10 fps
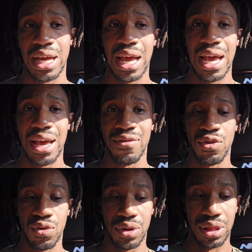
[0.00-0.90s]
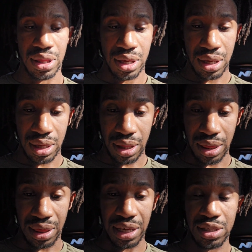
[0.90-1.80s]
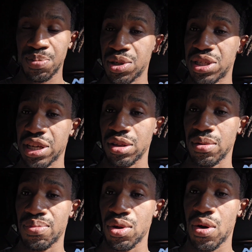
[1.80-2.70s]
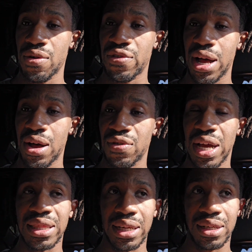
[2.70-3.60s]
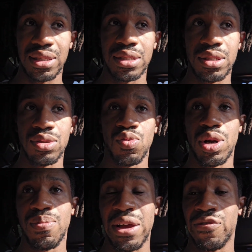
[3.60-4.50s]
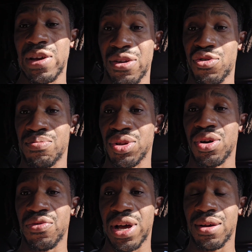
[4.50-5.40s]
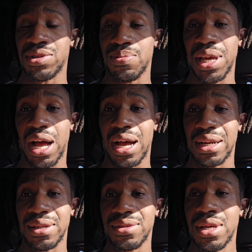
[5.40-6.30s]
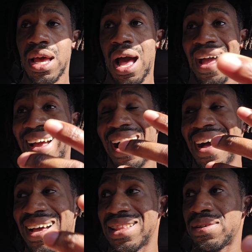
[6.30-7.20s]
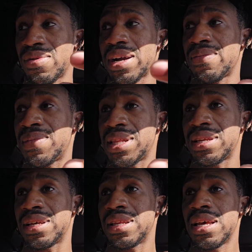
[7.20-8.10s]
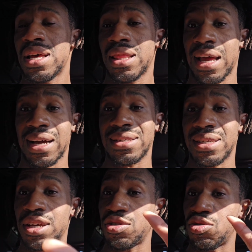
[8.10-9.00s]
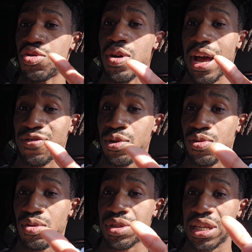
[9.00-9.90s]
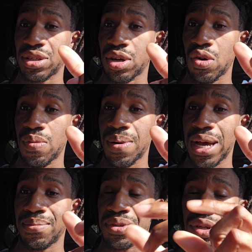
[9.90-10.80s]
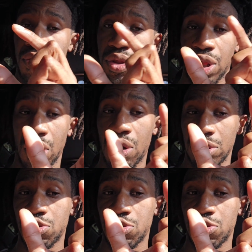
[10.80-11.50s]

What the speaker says: I have on this particular blow-off valve. I think this is one of my favorite blow-off valves, to be honest. I highly recommend it. Like I said, you do have to rotate the cold pipe so the long